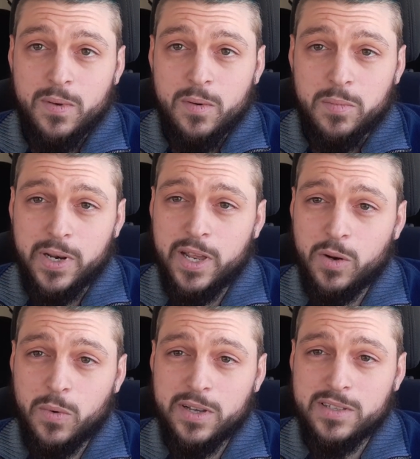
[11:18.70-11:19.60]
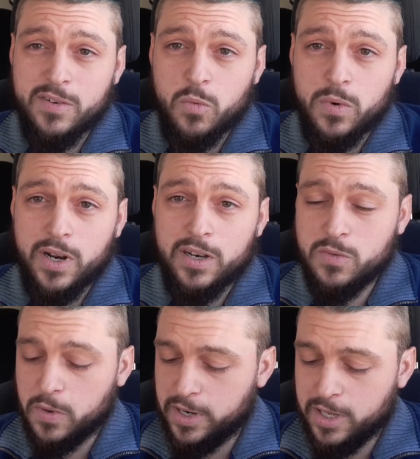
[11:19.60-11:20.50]
But anyways, everyone, I just
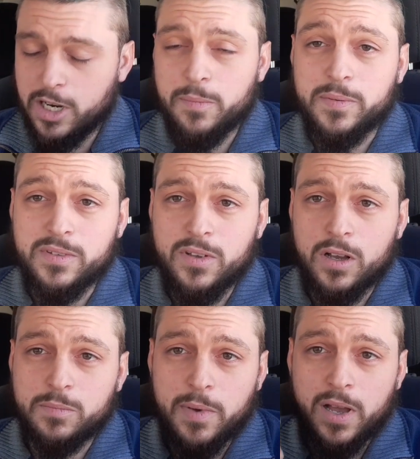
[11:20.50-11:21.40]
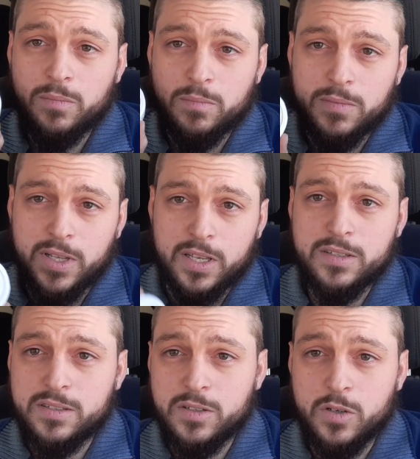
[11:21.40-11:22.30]
wanted to hit up and talk about his
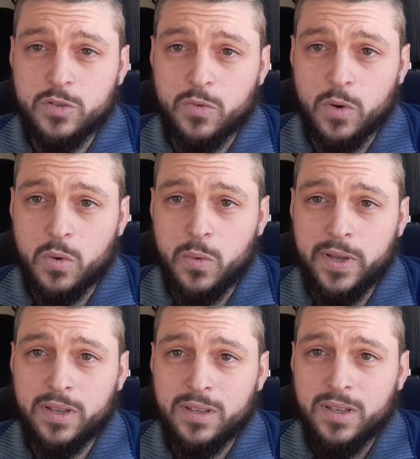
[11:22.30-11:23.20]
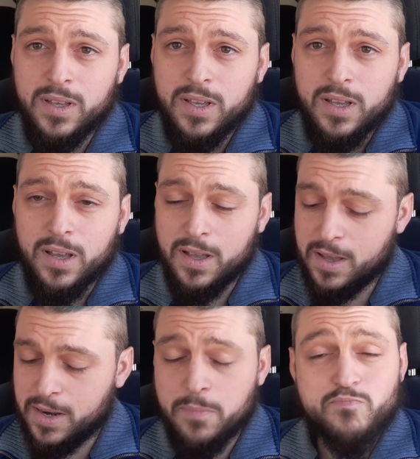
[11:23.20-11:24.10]
snus real quick.
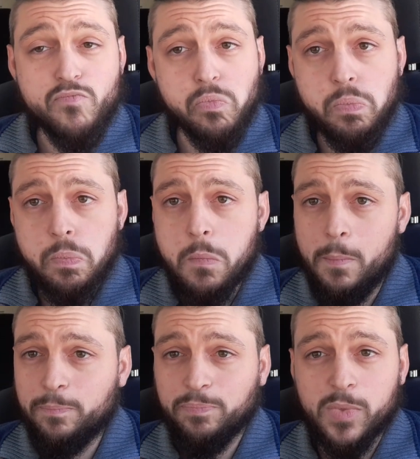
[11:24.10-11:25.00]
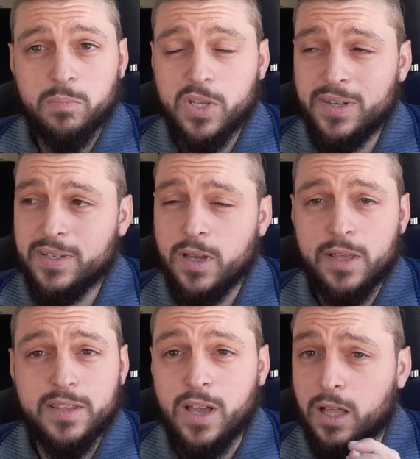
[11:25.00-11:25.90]
I'm telling you,
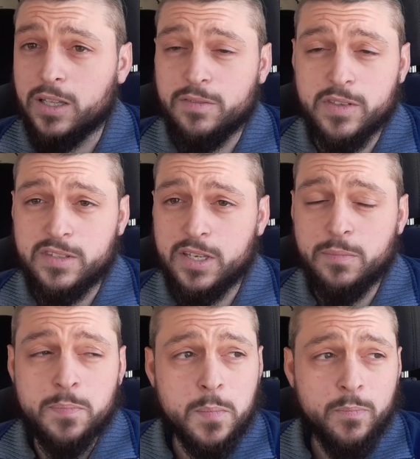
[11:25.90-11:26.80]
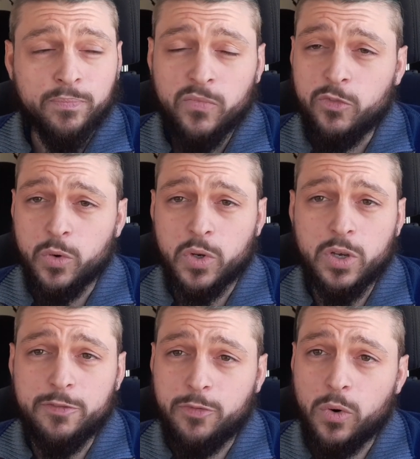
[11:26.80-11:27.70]
I'll leave this in for a
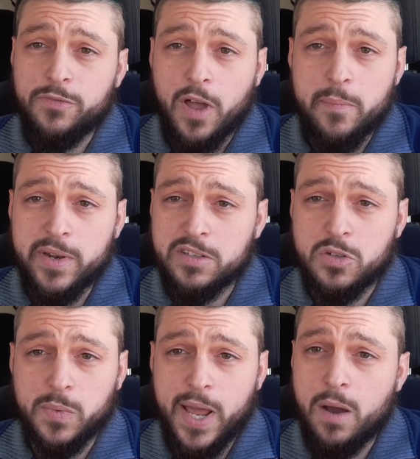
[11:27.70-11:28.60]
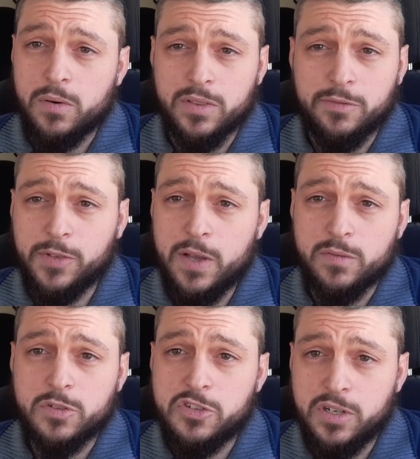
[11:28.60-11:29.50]
good 45 minutes to an hour, and the
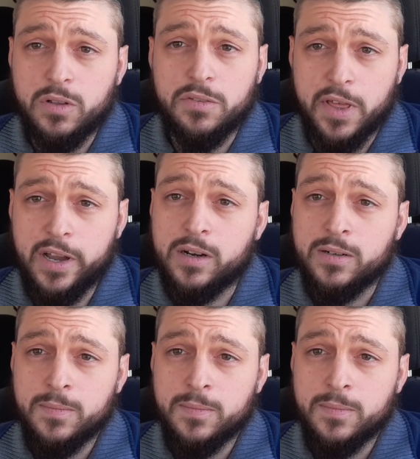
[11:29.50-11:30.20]
flavor's still there.